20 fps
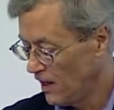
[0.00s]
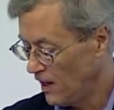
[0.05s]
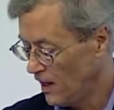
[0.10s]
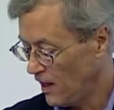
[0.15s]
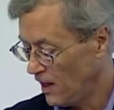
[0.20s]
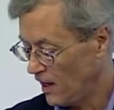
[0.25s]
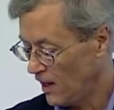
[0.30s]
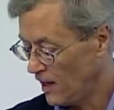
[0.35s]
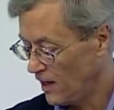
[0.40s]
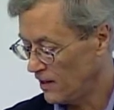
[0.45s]

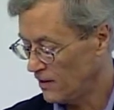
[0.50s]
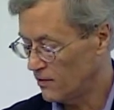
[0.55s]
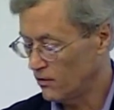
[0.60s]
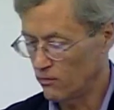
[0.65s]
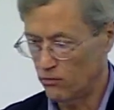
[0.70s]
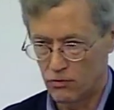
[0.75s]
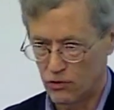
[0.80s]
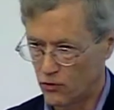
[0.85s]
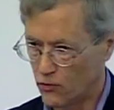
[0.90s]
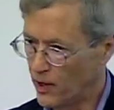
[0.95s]
And there
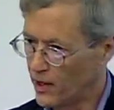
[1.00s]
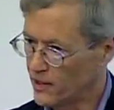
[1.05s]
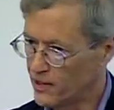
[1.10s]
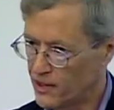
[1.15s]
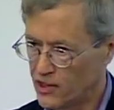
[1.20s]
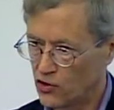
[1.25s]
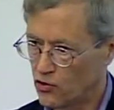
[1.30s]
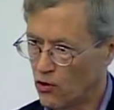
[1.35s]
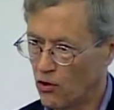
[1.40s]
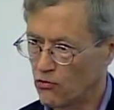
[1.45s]
were great
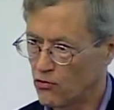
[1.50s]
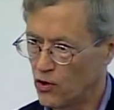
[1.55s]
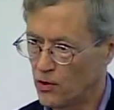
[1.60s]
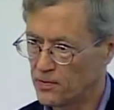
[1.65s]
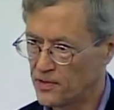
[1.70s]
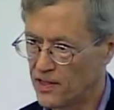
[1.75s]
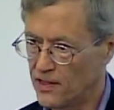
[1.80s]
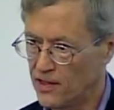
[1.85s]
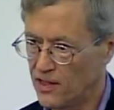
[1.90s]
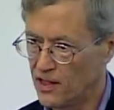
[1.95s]
control
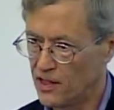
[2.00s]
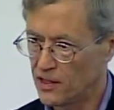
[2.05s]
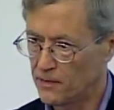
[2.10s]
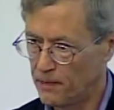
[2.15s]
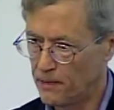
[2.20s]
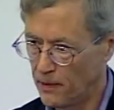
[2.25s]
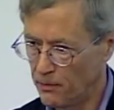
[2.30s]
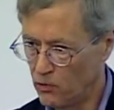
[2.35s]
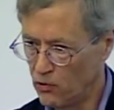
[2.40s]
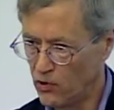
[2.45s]
groups in this,
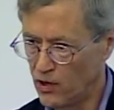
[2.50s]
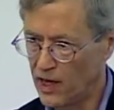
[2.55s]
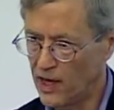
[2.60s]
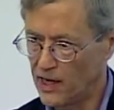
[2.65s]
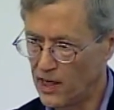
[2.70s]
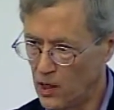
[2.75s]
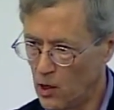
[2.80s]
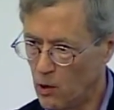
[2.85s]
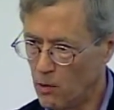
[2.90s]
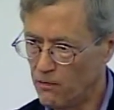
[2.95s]
people who
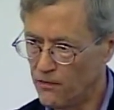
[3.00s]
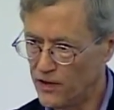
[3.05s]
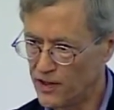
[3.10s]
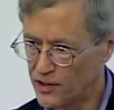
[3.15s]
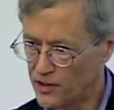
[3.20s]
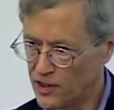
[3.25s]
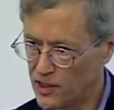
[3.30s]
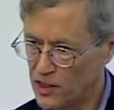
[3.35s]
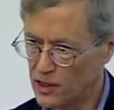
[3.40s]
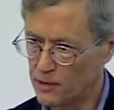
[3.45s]
got home
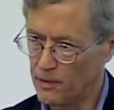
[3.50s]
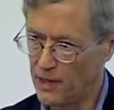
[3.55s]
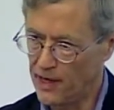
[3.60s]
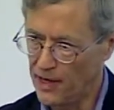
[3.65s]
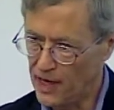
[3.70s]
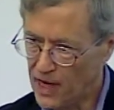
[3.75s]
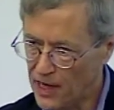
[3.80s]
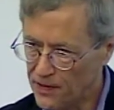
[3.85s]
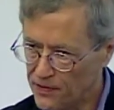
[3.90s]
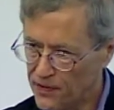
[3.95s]
visits but
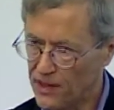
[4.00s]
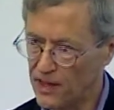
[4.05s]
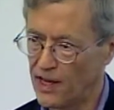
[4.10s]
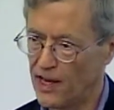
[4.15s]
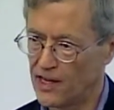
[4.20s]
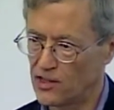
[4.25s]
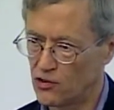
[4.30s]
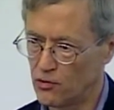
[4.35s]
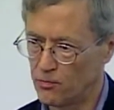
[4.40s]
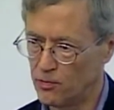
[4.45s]
not the
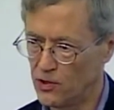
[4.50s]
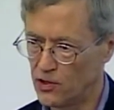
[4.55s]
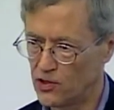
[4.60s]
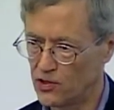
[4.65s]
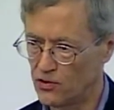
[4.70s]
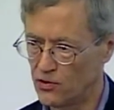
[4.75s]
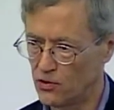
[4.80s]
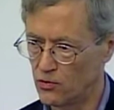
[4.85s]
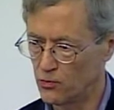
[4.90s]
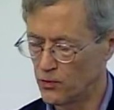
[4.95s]

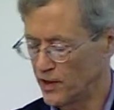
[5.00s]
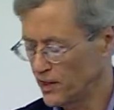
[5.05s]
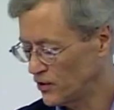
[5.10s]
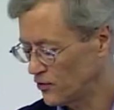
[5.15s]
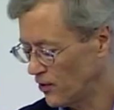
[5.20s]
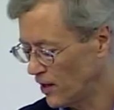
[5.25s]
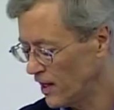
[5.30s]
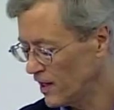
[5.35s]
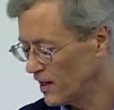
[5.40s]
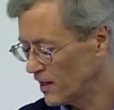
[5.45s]
attributional
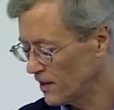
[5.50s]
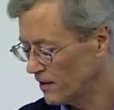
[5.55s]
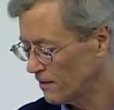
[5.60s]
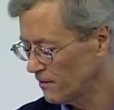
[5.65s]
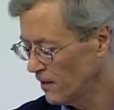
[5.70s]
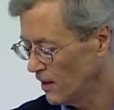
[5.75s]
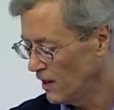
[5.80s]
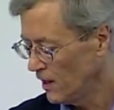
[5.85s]
retraining.